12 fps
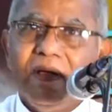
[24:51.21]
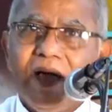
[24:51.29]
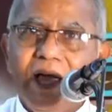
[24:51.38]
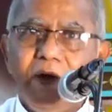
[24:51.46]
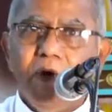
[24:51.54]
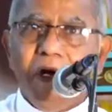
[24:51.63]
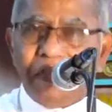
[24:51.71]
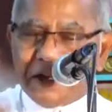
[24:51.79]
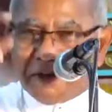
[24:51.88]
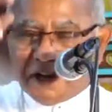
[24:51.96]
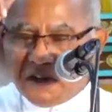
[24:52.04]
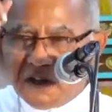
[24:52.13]
I know that
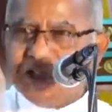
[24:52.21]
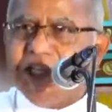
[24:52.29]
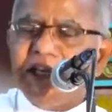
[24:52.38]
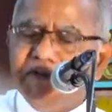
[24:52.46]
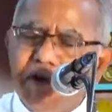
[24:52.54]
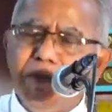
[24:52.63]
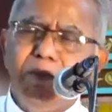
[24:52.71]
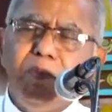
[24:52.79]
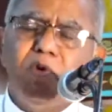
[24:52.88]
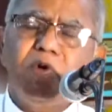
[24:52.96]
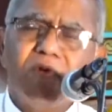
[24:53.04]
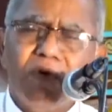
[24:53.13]
you are a deceitful
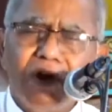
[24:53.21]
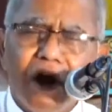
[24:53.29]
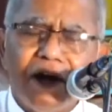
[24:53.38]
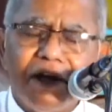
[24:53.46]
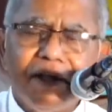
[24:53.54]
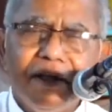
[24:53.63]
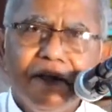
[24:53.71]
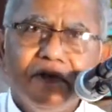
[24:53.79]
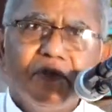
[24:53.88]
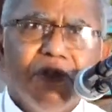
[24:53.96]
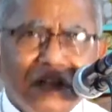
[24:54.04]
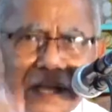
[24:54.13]
brook, O God.
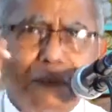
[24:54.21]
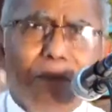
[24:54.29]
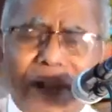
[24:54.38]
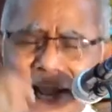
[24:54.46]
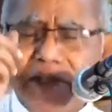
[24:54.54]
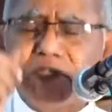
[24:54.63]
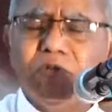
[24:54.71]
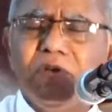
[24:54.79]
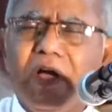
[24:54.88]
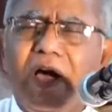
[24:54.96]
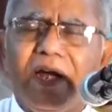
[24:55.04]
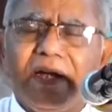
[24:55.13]
So he complains to
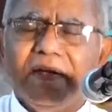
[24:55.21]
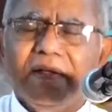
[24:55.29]
God.